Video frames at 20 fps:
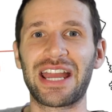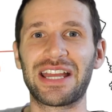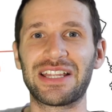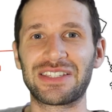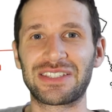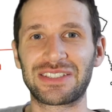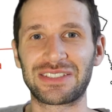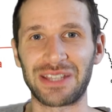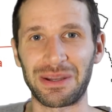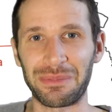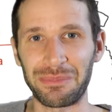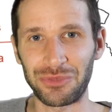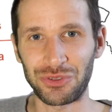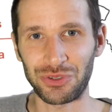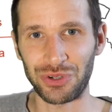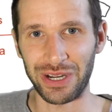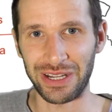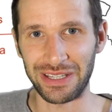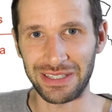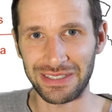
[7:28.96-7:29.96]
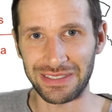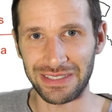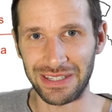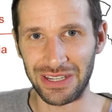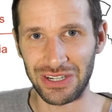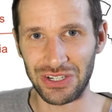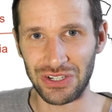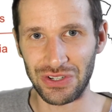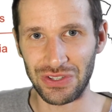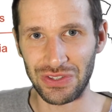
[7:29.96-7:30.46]
in some train
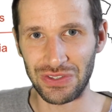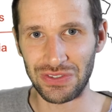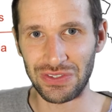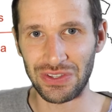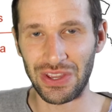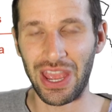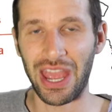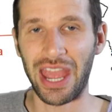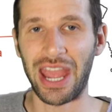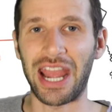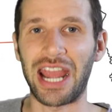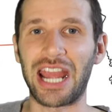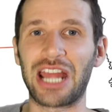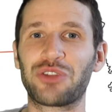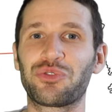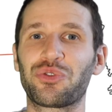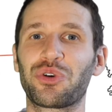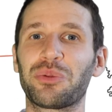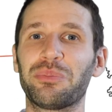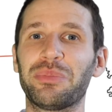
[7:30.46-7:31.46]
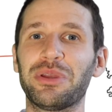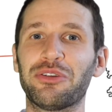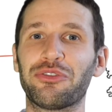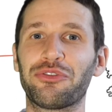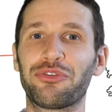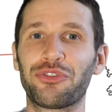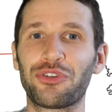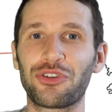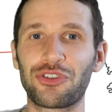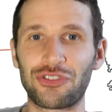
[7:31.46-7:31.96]
stations, it will be
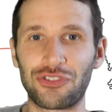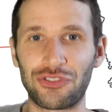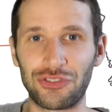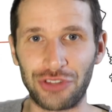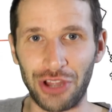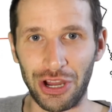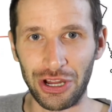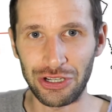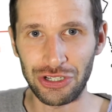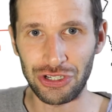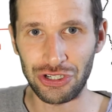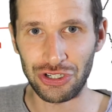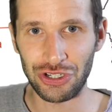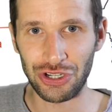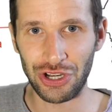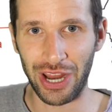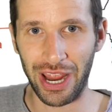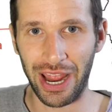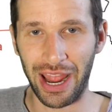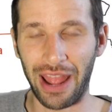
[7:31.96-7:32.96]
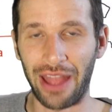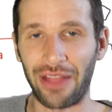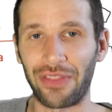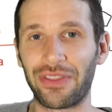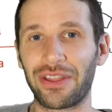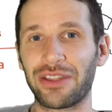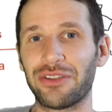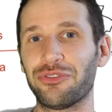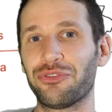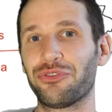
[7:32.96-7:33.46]
first Dutch
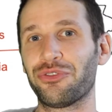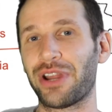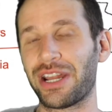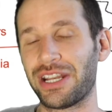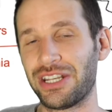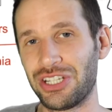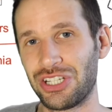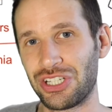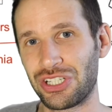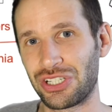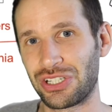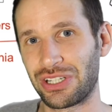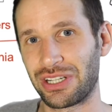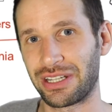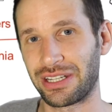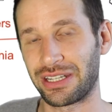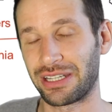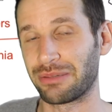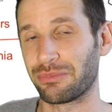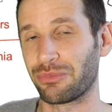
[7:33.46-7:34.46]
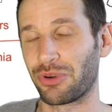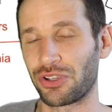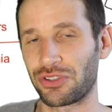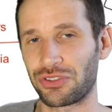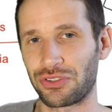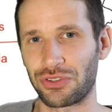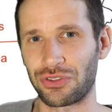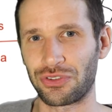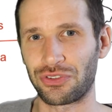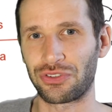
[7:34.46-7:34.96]
and then French. In
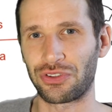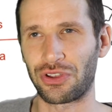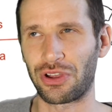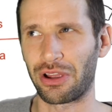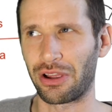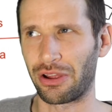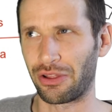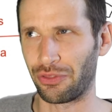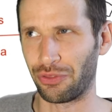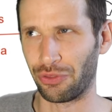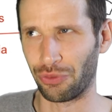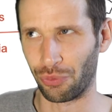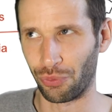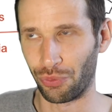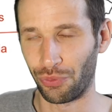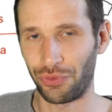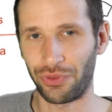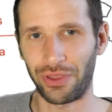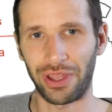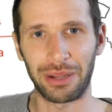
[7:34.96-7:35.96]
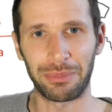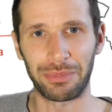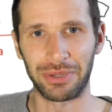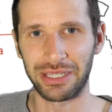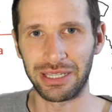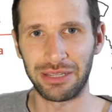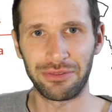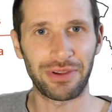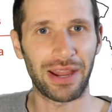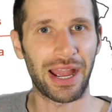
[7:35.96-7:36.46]
Brussels North, I
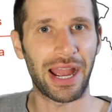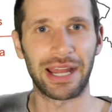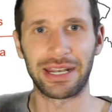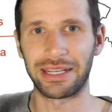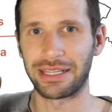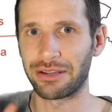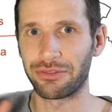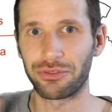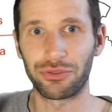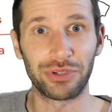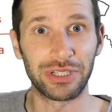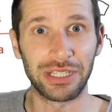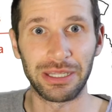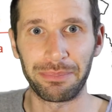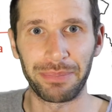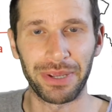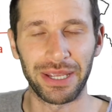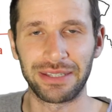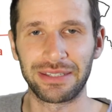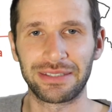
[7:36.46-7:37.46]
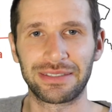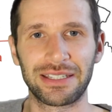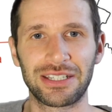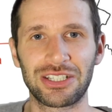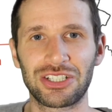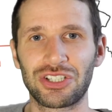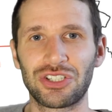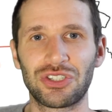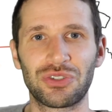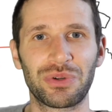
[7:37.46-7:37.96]
believe. I never really paid
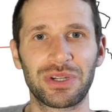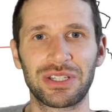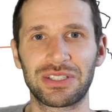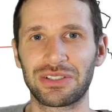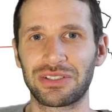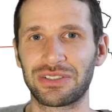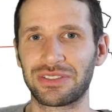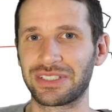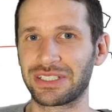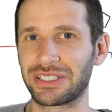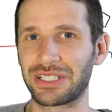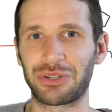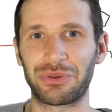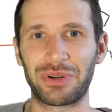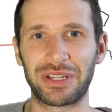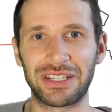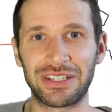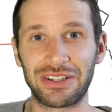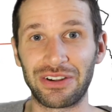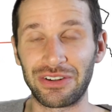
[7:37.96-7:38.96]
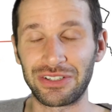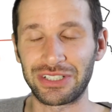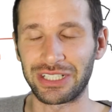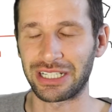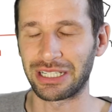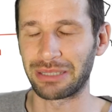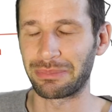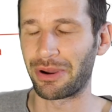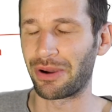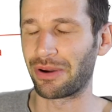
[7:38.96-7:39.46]
attention to it until I read an
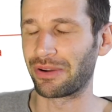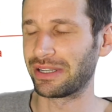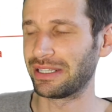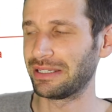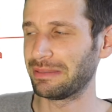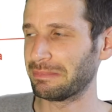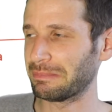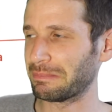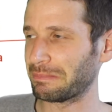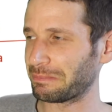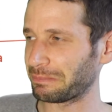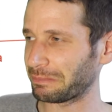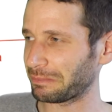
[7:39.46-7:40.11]
article about it.